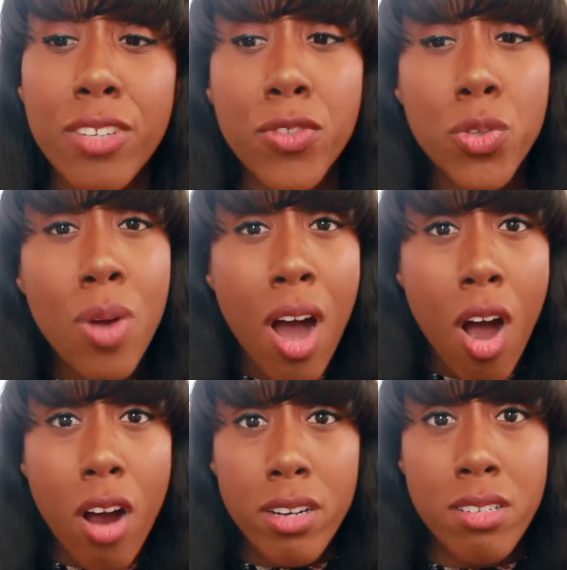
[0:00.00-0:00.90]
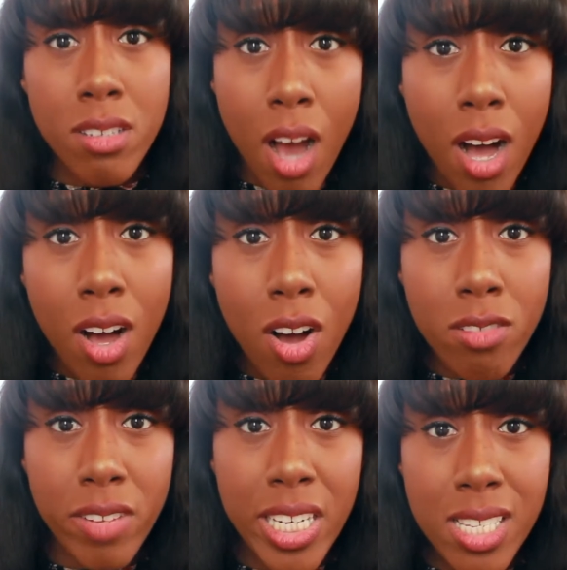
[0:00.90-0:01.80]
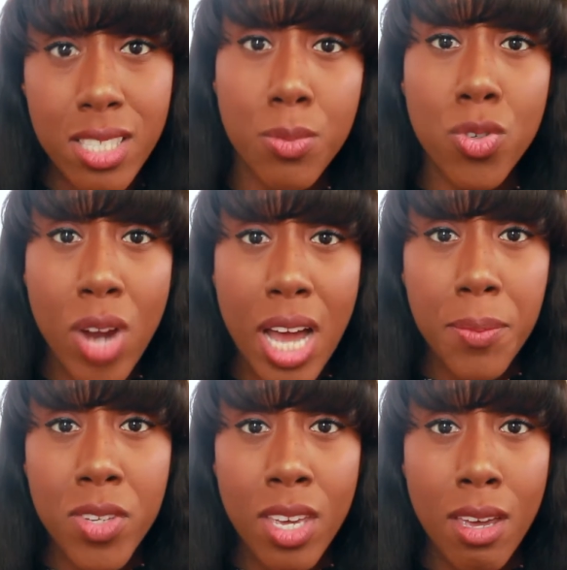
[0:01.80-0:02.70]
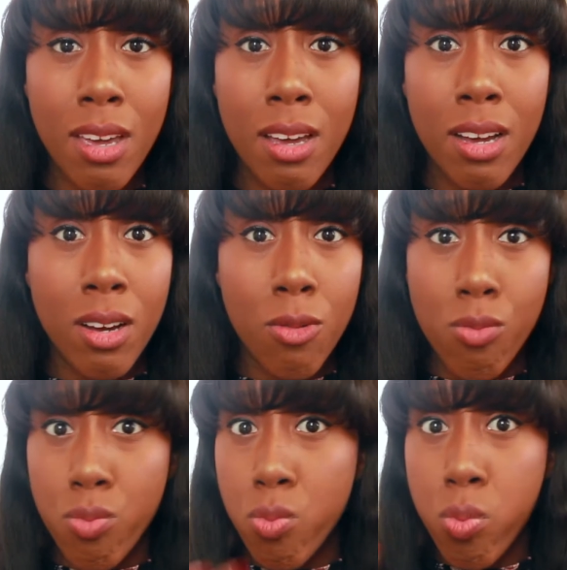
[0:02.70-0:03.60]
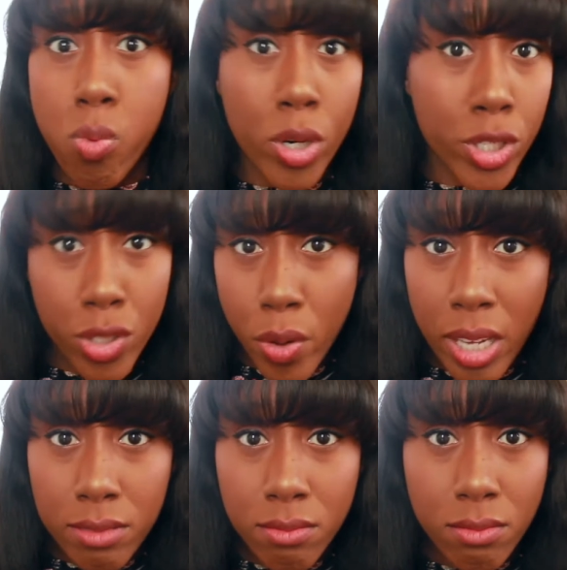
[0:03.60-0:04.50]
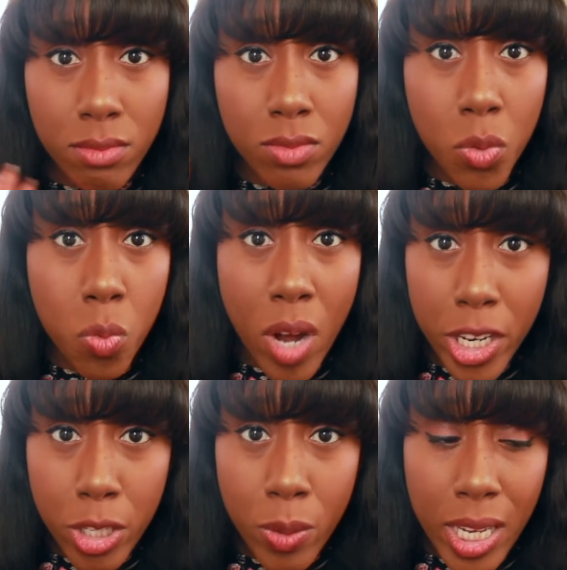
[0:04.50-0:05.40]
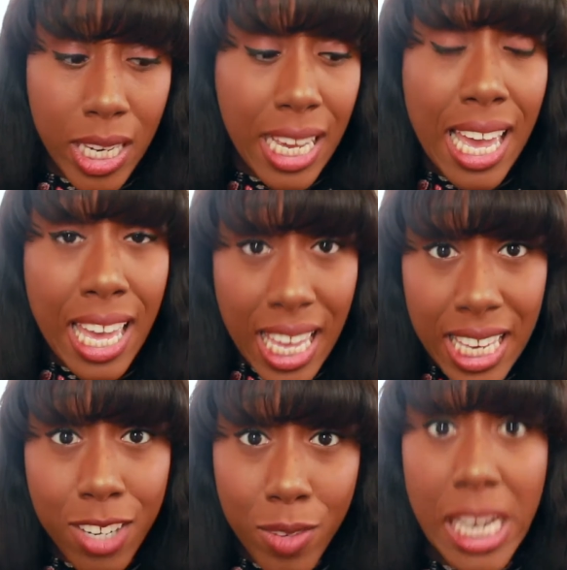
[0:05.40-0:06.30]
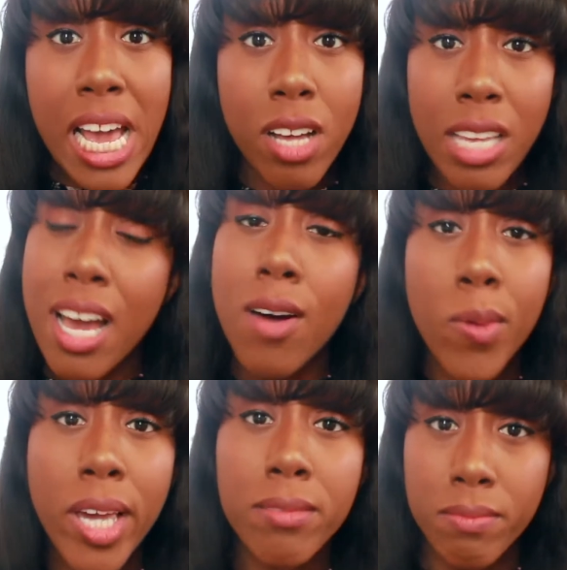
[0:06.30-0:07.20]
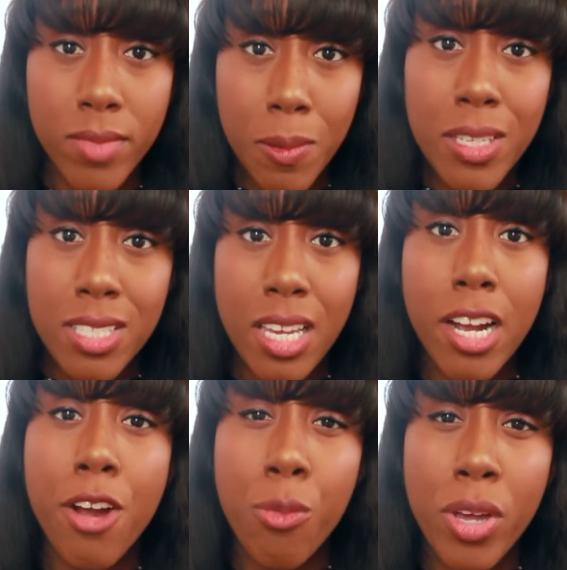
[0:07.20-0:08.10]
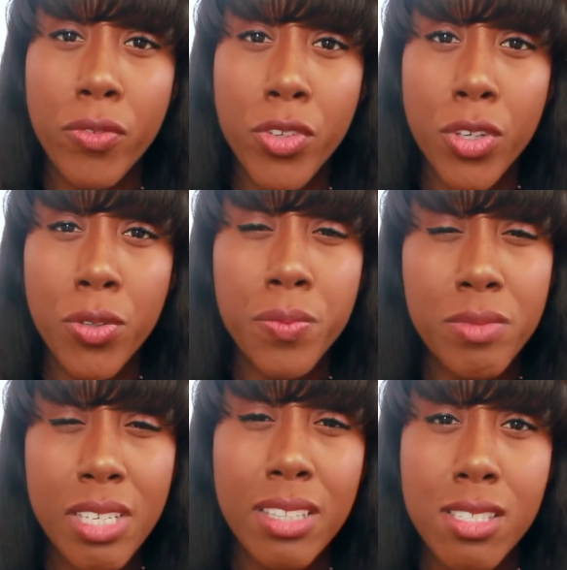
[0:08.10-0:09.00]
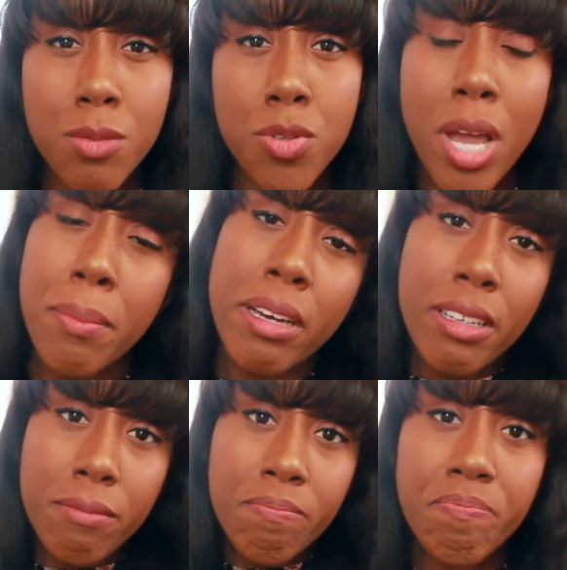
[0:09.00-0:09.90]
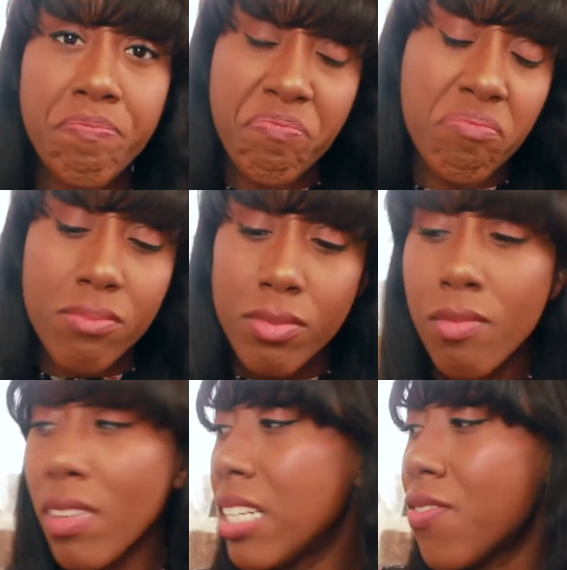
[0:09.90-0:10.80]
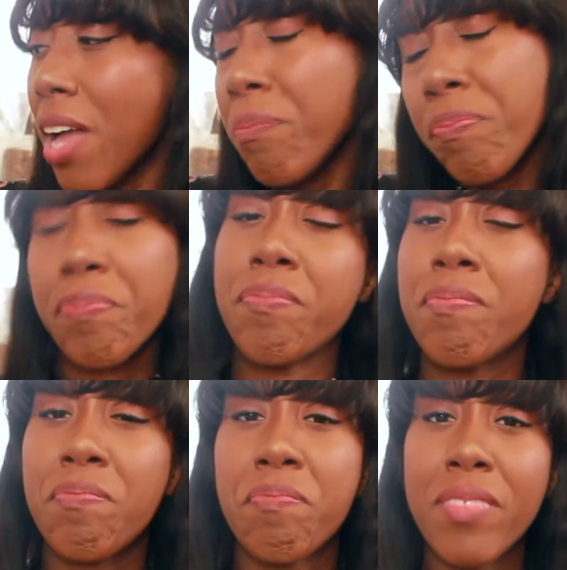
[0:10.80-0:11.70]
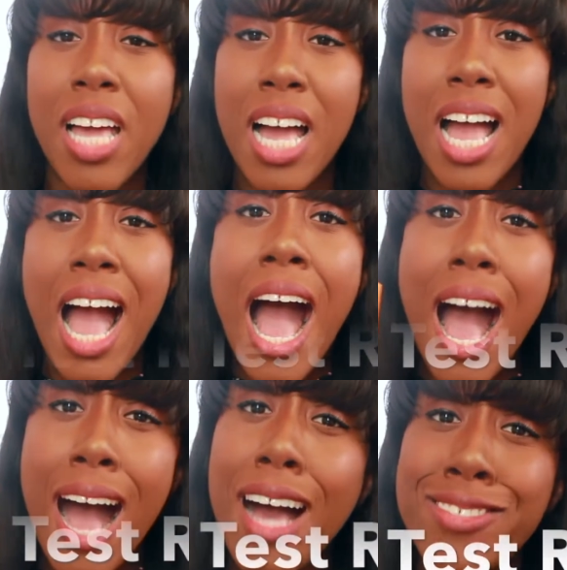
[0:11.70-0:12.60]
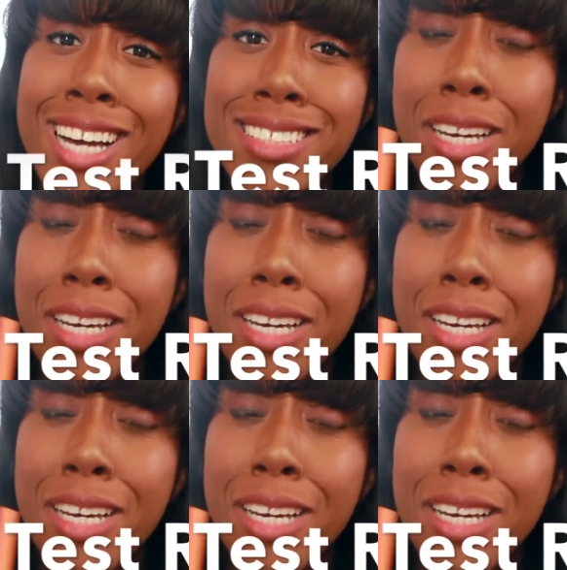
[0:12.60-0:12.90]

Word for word: If you are not already subscribed, what are you doing? Why are you waiting? Hit it right now. Like, I'll wait. I'm gonna sit here and wait for you to hit the subscribe button. It's fine. I've got